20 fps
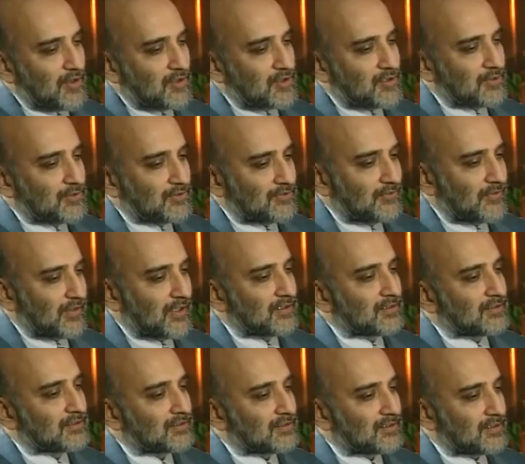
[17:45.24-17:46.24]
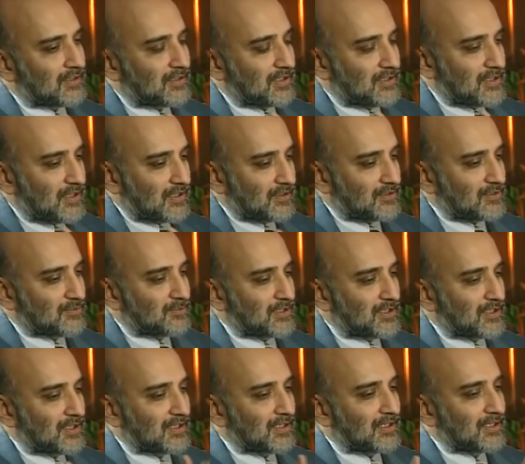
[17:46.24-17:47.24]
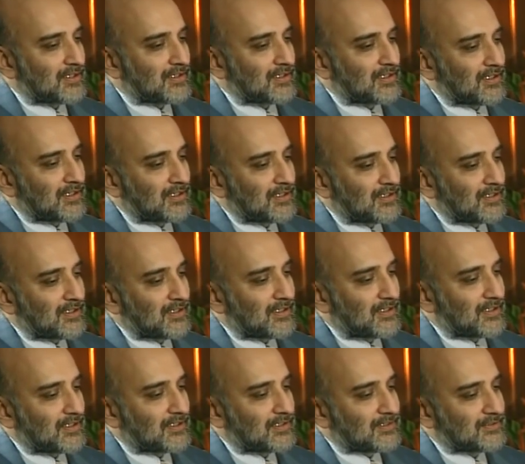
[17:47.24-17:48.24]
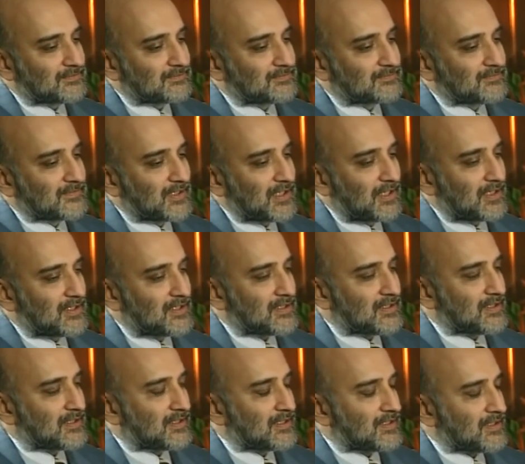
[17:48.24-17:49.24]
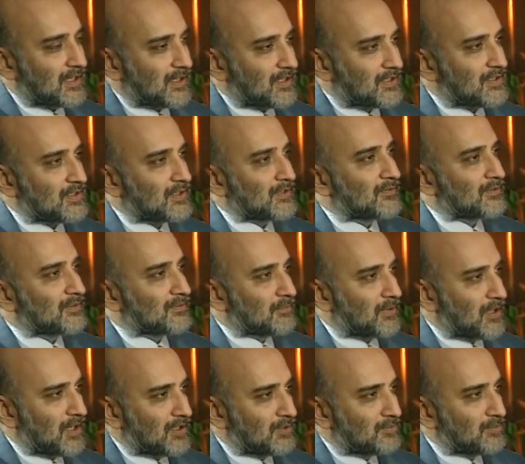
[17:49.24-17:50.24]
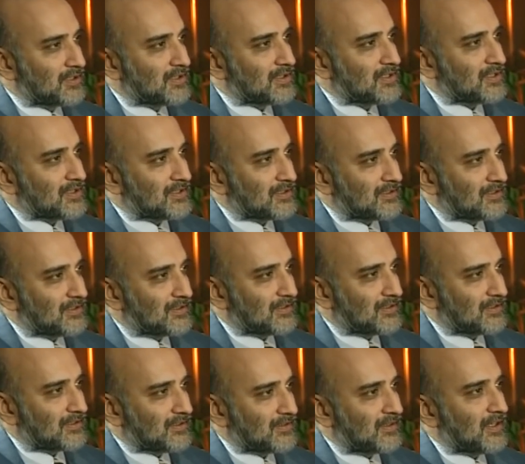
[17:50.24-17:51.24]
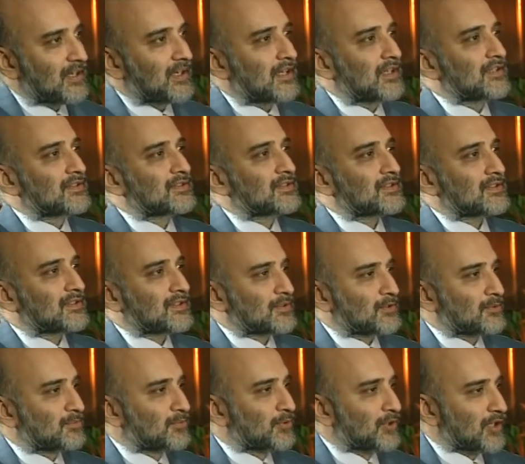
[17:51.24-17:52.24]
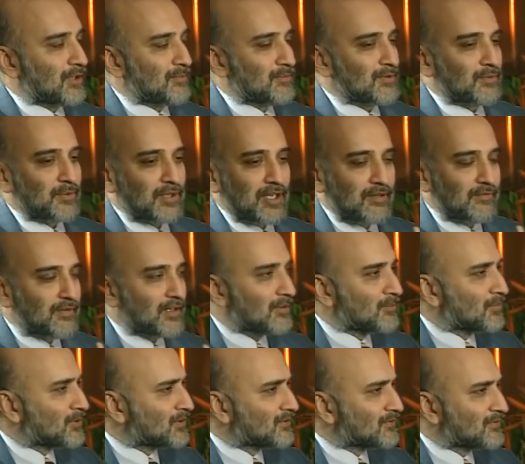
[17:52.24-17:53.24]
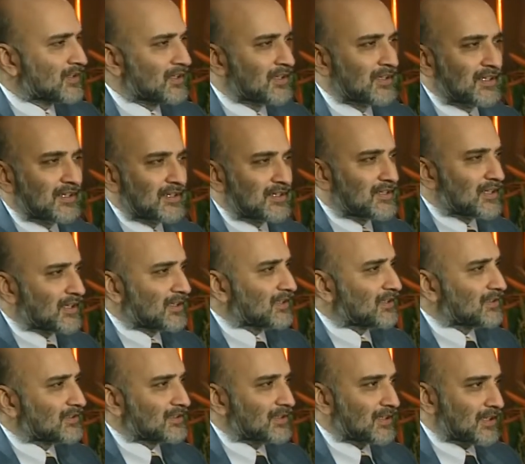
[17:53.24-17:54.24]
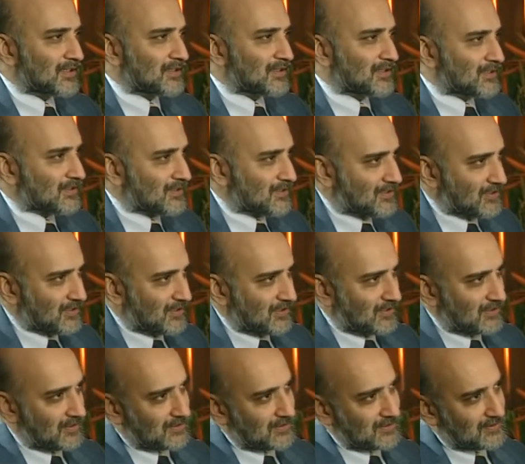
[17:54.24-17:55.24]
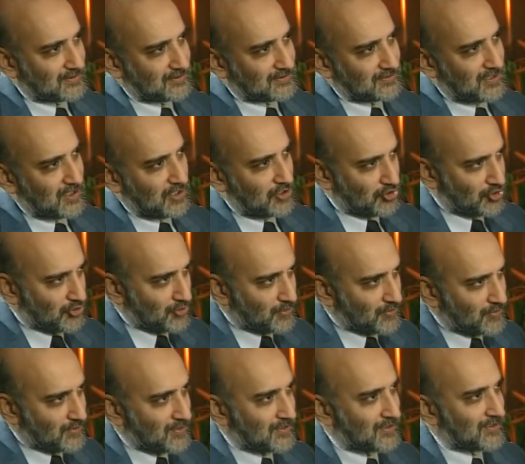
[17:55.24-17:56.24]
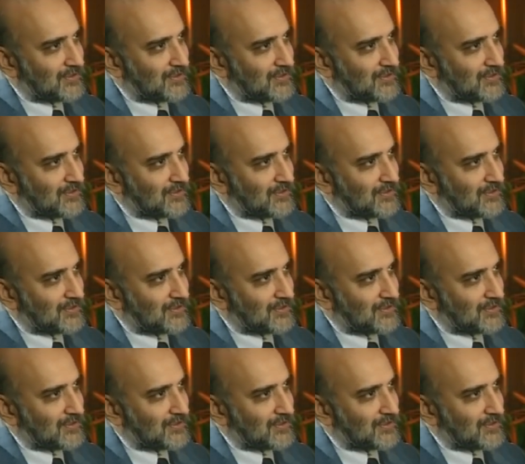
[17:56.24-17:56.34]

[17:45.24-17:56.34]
Do you feel that ultimately it is the executive and parliament that is supreme, and we have a number of delicate cases and issues